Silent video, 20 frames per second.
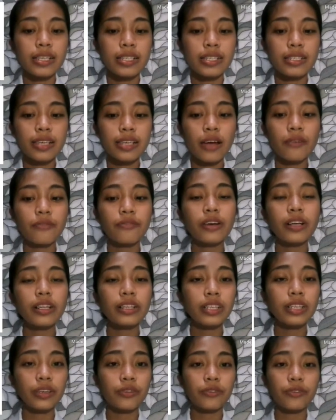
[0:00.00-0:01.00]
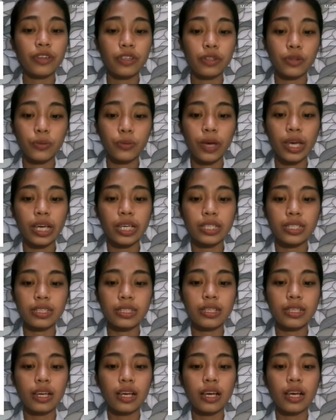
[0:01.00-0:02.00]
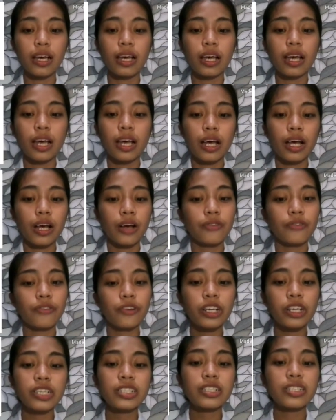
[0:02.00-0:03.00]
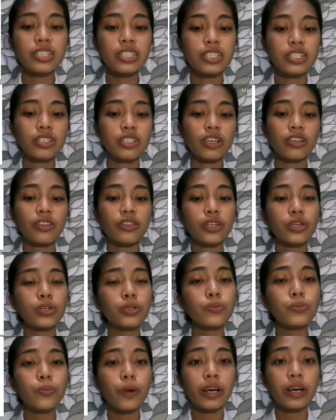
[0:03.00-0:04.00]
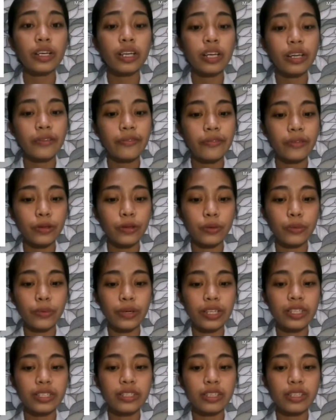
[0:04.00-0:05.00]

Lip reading: several different ways. First is through bodily fluids